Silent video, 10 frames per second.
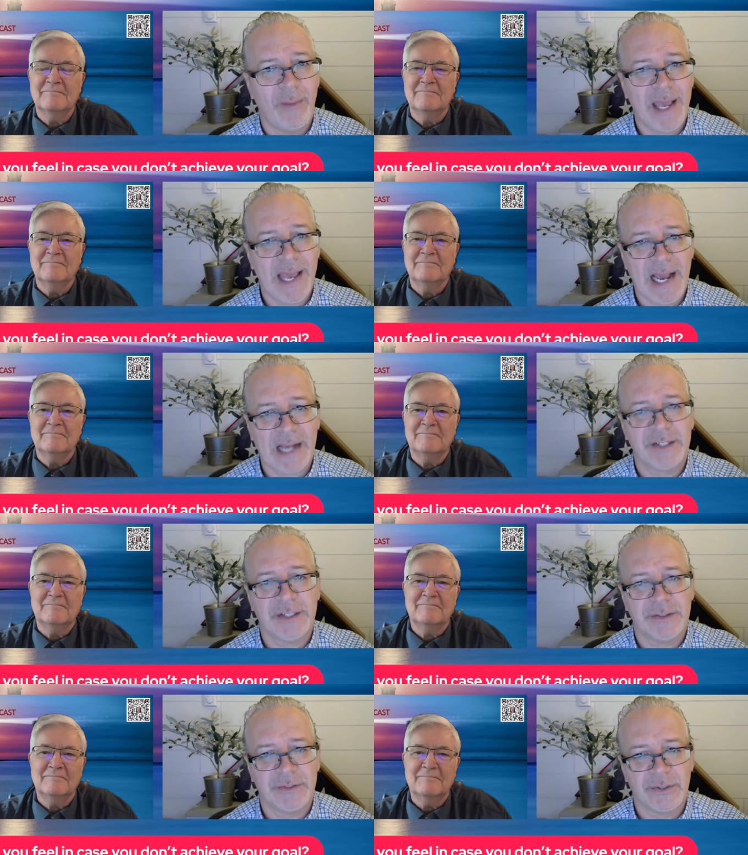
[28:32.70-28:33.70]
Speaker 1: my
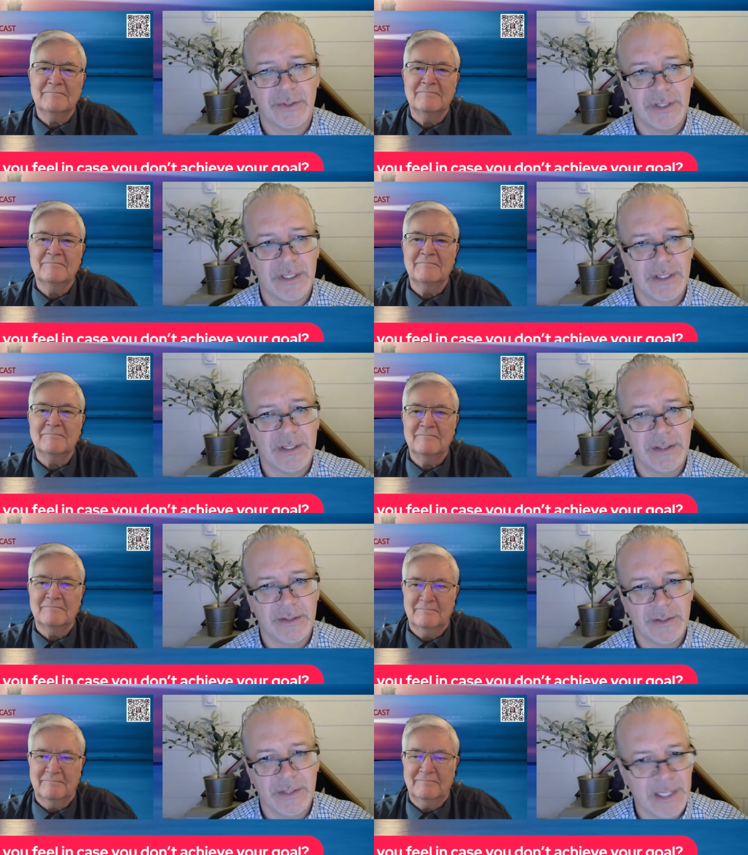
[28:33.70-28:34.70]
actions are
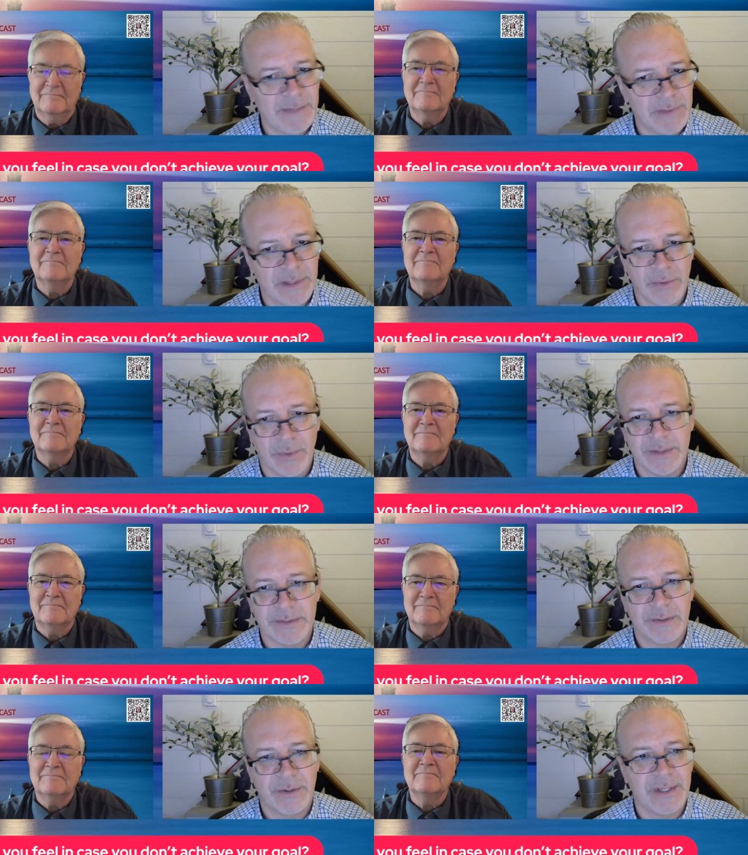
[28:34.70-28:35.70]
even little ones
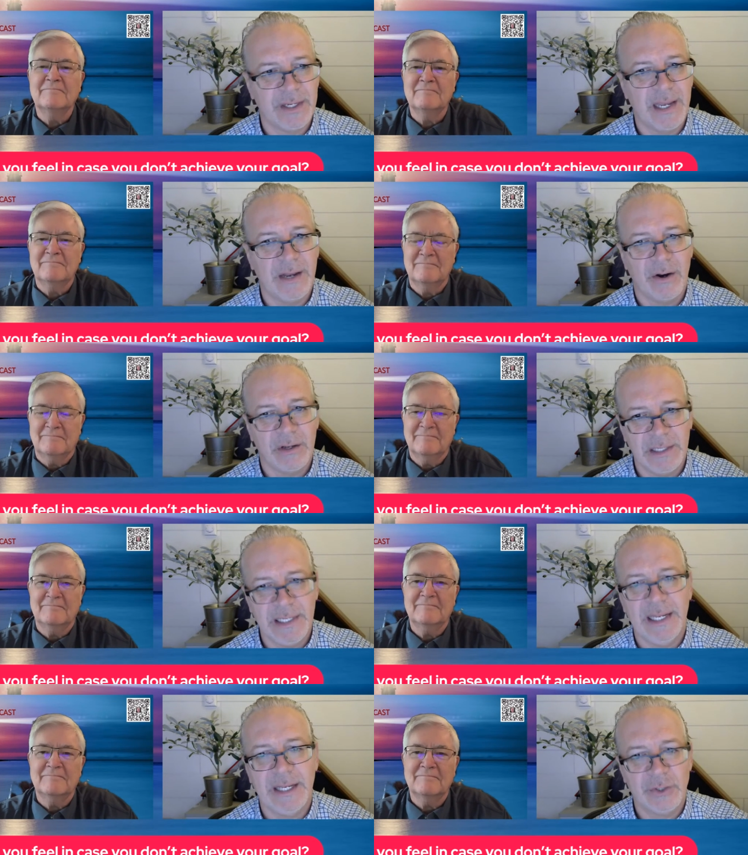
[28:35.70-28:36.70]
during the day are
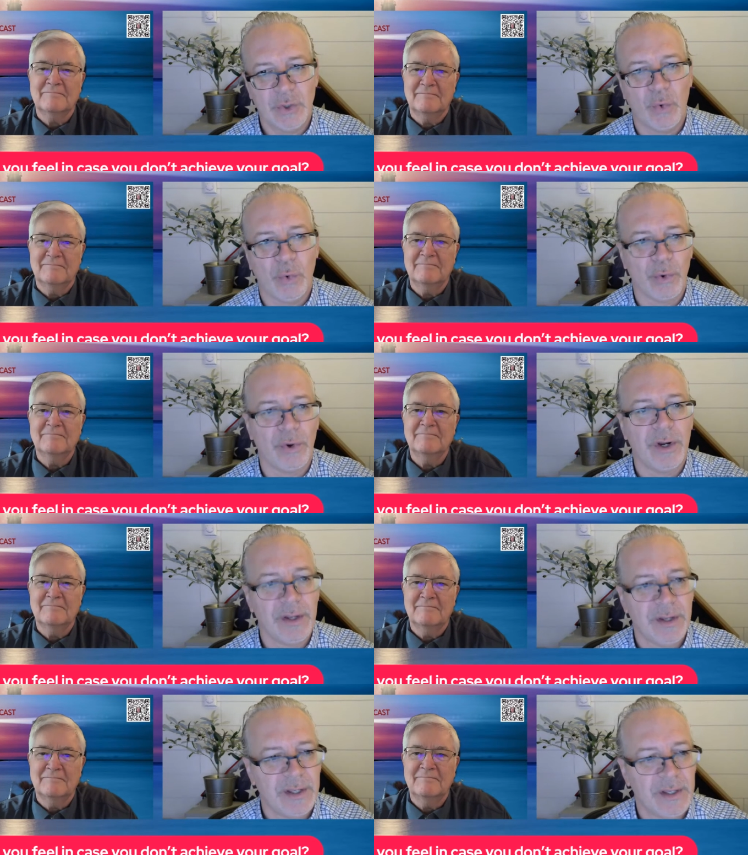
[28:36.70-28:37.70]
leading toward
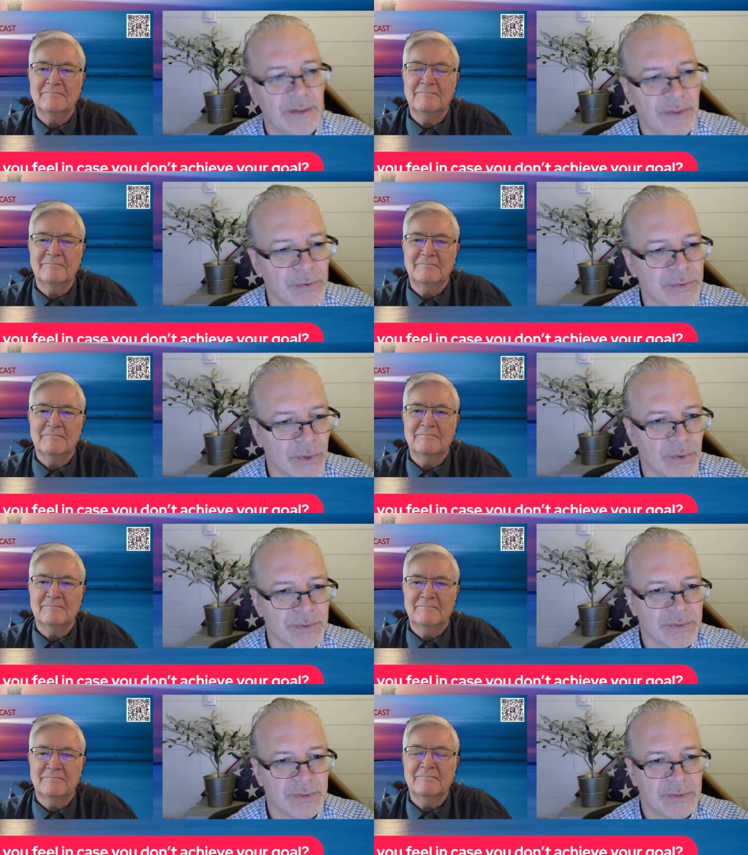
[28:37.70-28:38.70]
those
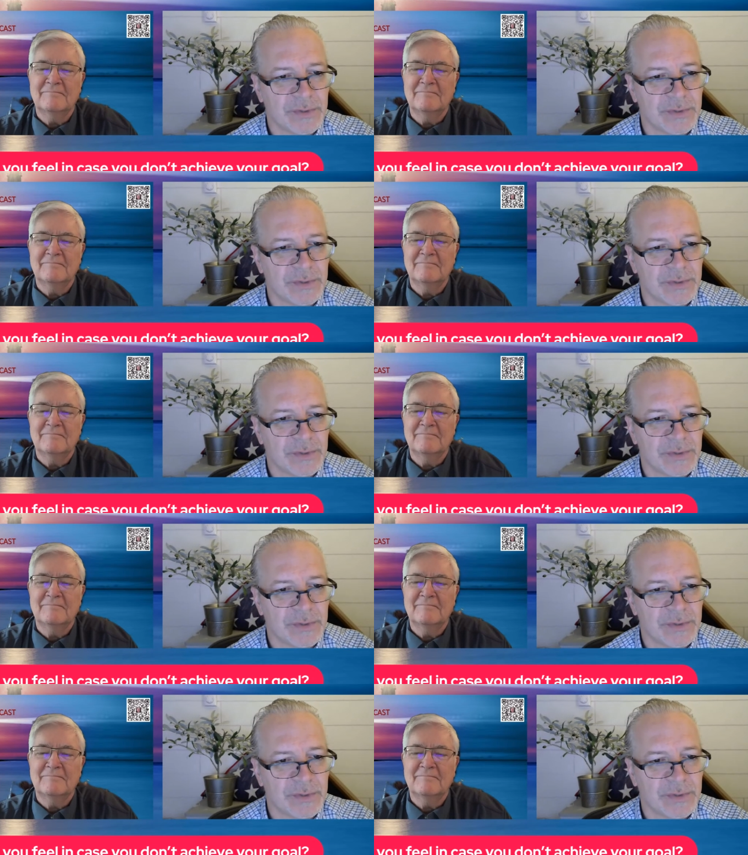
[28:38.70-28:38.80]
goals.